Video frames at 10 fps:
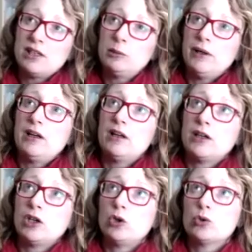bit
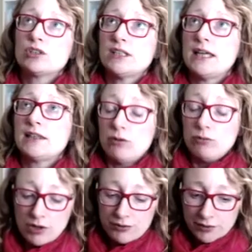like you're saying that
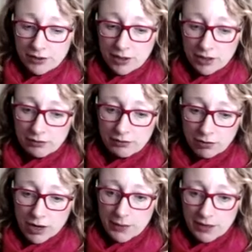rather than kind of
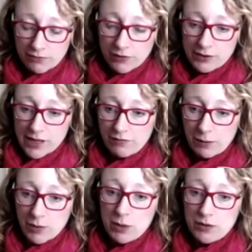cramming full
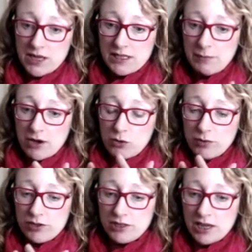every moment, it's about
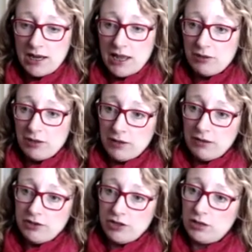almost allowing a bit
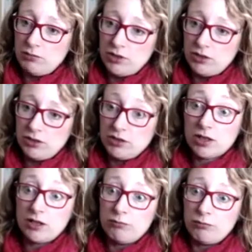of a time to to
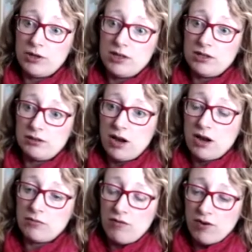kind of breathe and,
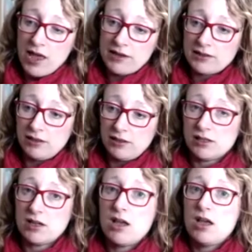and reflect and
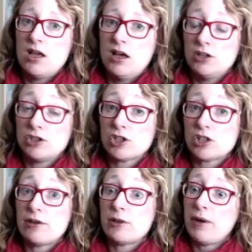uh, just
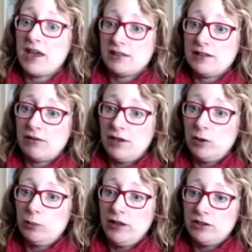slow the pace down a
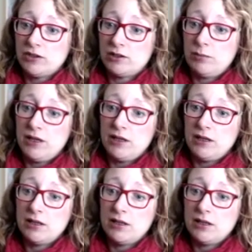little bit and just be.